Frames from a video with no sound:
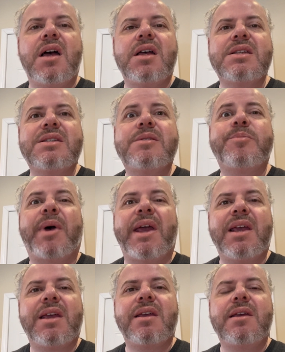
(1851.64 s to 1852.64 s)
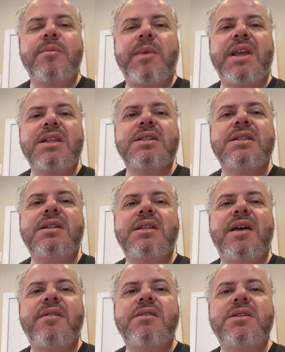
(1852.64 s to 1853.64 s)
spike in my insulin
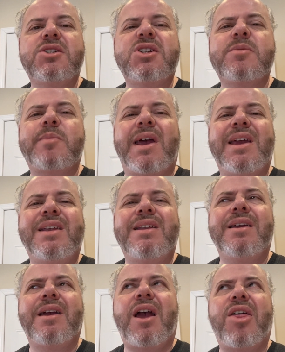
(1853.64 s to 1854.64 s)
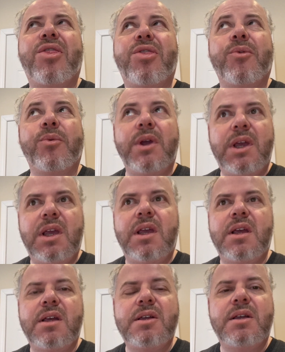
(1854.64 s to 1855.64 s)
levels just by eating 3
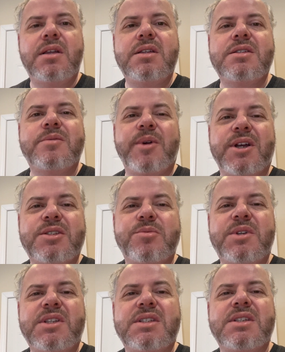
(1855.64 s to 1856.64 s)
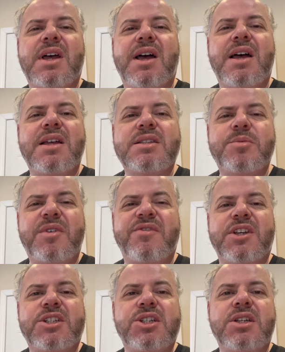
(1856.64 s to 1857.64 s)
Smart Sweets, sweet
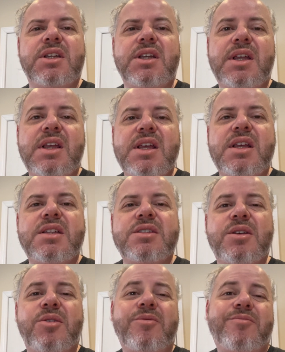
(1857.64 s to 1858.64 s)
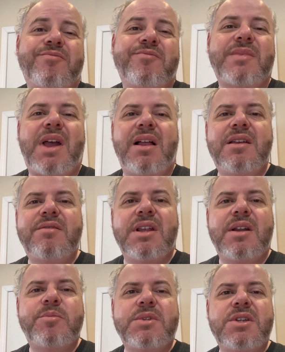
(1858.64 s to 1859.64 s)
fish. So I'll leave that
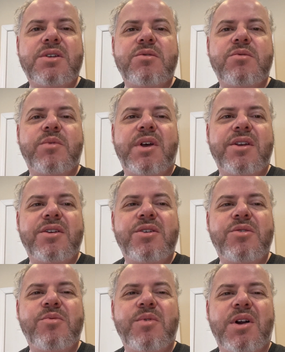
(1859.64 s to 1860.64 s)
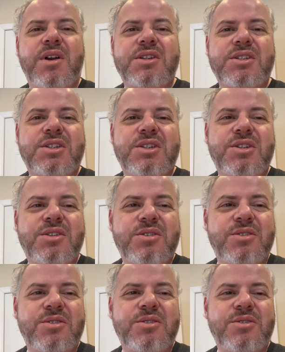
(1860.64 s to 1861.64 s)
up to you, whether you want
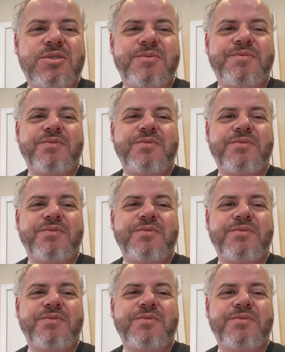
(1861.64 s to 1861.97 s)
to